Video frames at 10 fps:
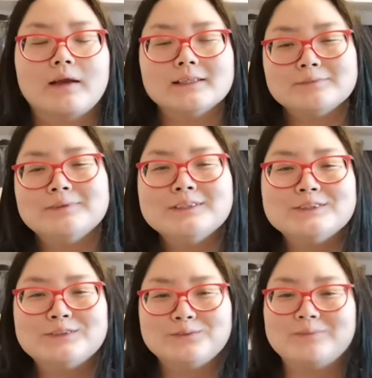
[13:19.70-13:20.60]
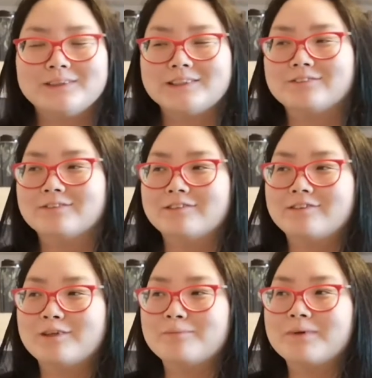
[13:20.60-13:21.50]
I spent so much of the
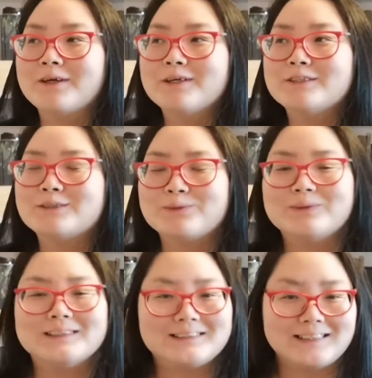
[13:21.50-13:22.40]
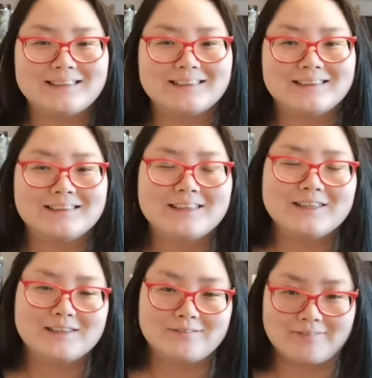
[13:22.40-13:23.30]
trip so excited
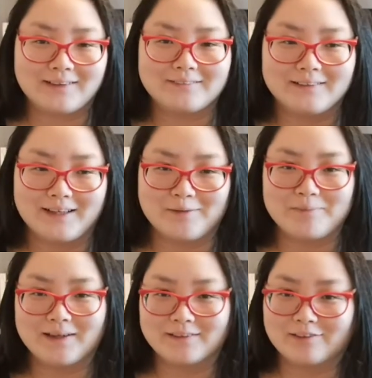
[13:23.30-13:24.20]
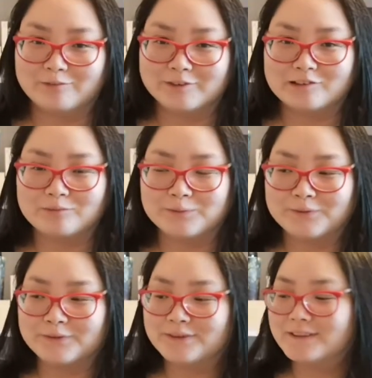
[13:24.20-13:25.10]
to finally get back to armchair
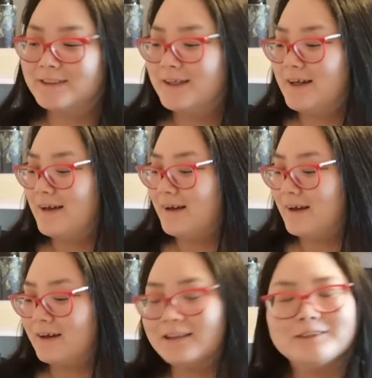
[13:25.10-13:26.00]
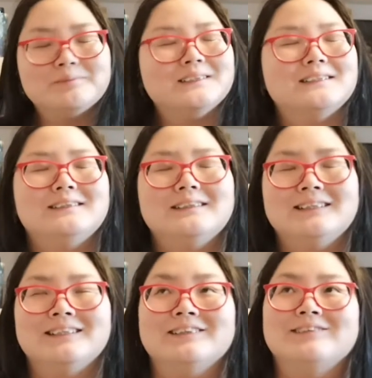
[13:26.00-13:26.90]
books. It's been
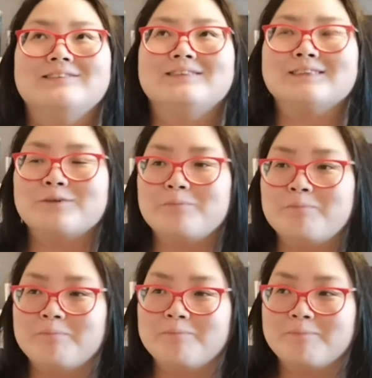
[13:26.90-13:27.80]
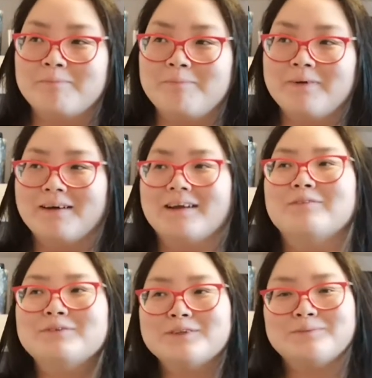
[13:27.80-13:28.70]
years, but
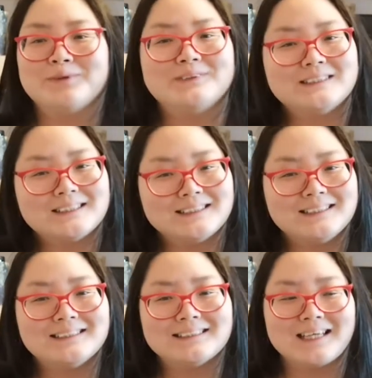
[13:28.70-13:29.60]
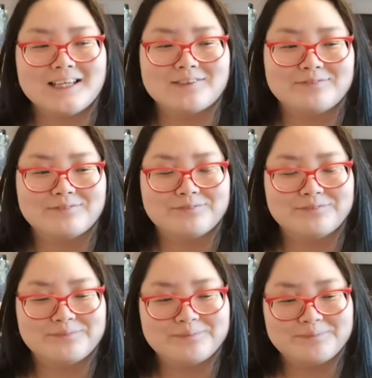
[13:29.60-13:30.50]
I'm going to be honest, Leaky's kind of
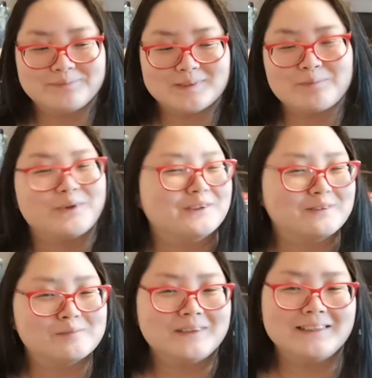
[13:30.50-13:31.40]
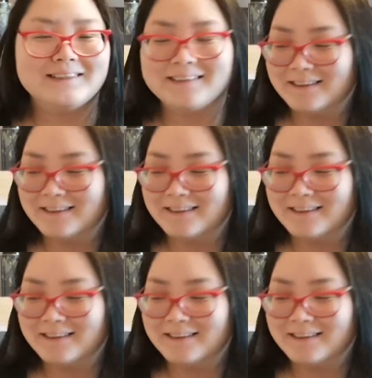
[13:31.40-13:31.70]
spoiled me.